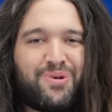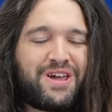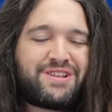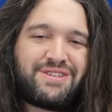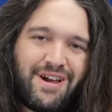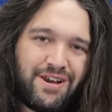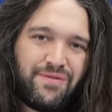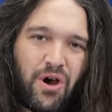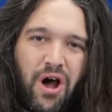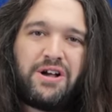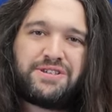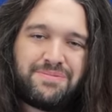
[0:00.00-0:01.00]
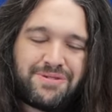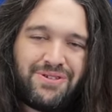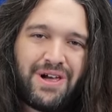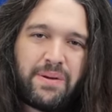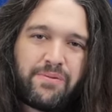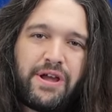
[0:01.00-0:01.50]
We had a ton of awesome
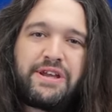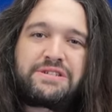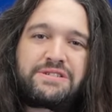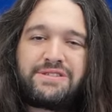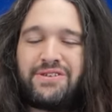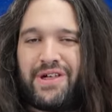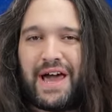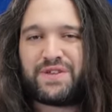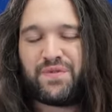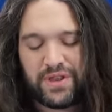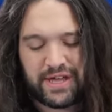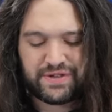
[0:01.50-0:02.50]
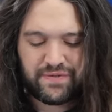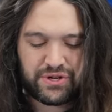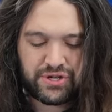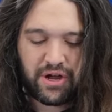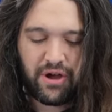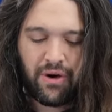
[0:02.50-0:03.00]
collaborations the last few days of the
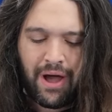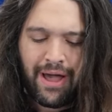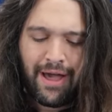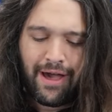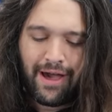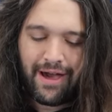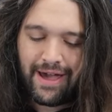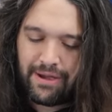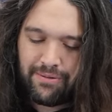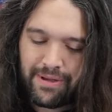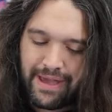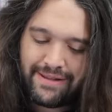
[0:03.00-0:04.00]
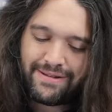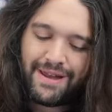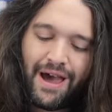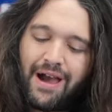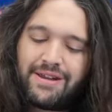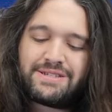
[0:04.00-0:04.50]
show, uh, and
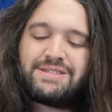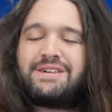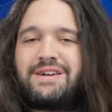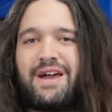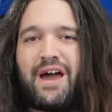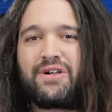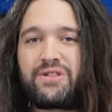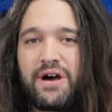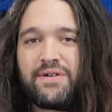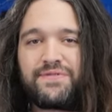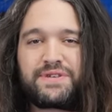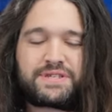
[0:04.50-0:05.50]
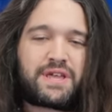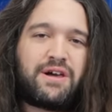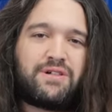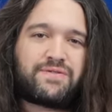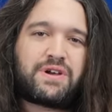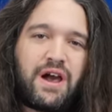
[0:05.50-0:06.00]
honestly, I love the
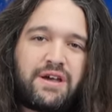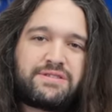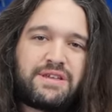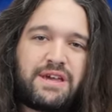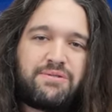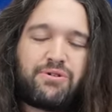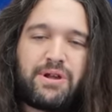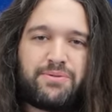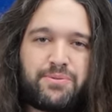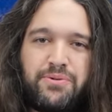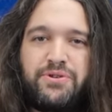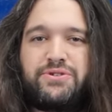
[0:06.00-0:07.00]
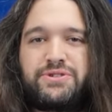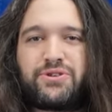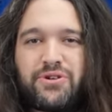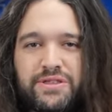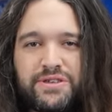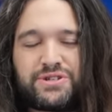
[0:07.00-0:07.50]
style of content we're able to produce
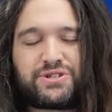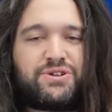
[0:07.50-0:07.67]
during these